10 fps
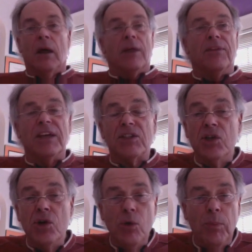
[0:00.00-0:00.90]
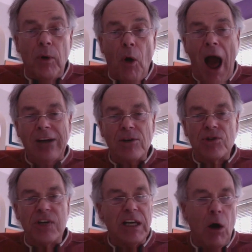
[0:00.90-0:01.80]
this new
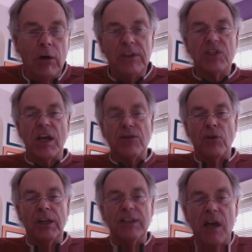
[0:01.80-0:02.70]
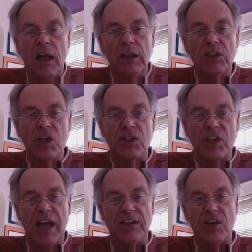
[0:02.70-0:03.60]
bureaucracy called the Central Intelligence
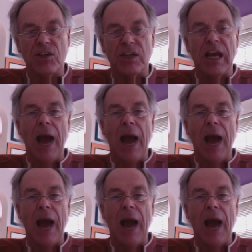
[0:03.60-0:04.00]
Agency.